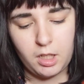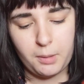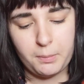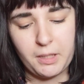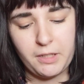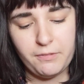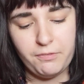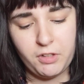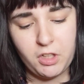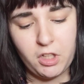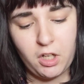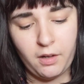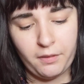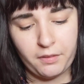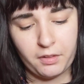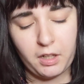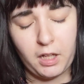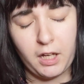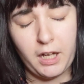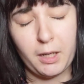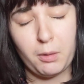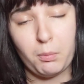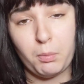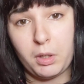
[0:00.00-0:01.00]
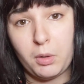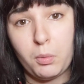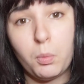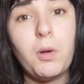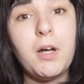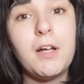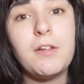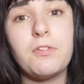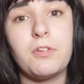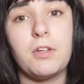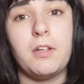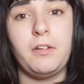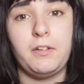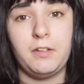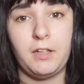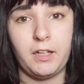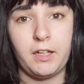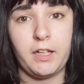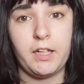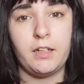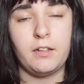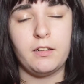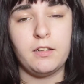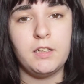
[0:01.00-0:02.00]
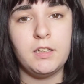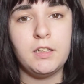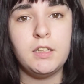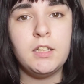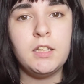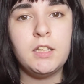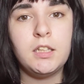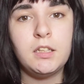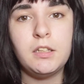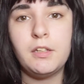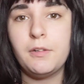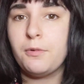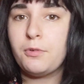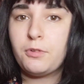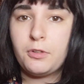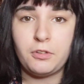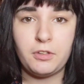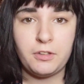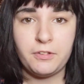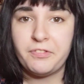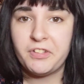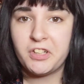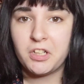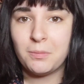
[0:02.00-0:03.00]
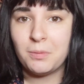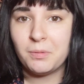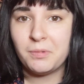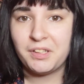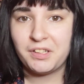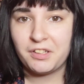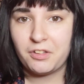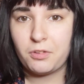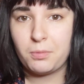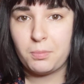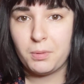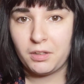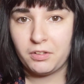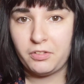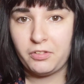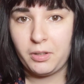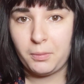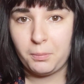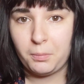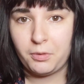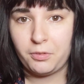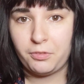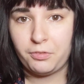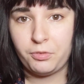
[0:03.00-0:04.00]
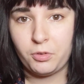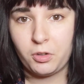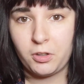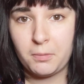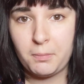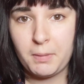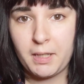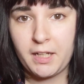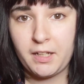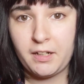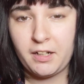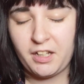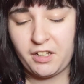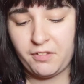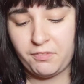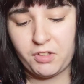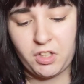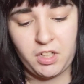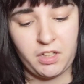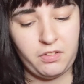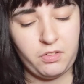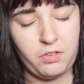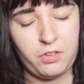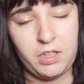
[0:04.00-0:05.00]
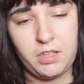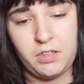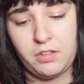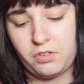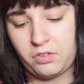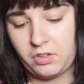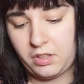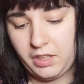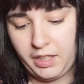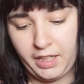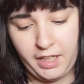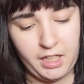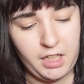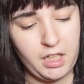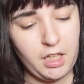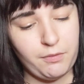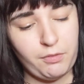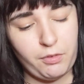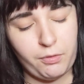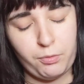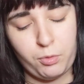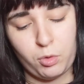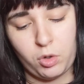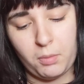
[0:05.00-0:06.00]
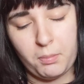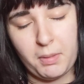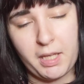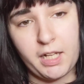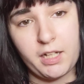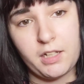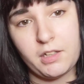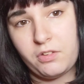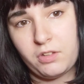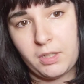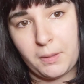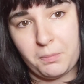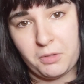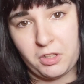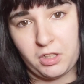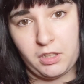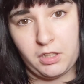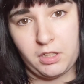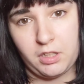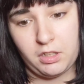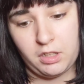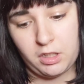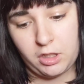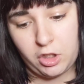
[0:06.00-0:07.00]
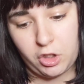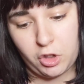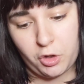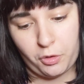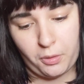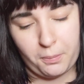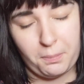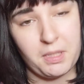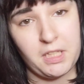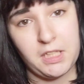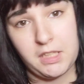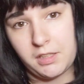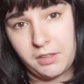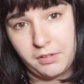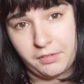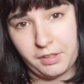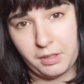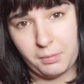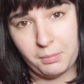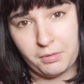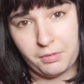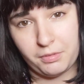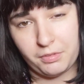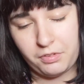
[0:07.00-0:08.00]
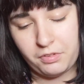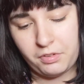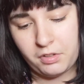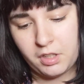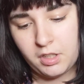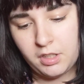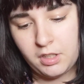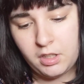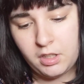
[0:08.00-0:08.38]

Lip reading: Even online, when it was online, it was only available in the small tumbler format. I have not seen this in any other format except in the European labels.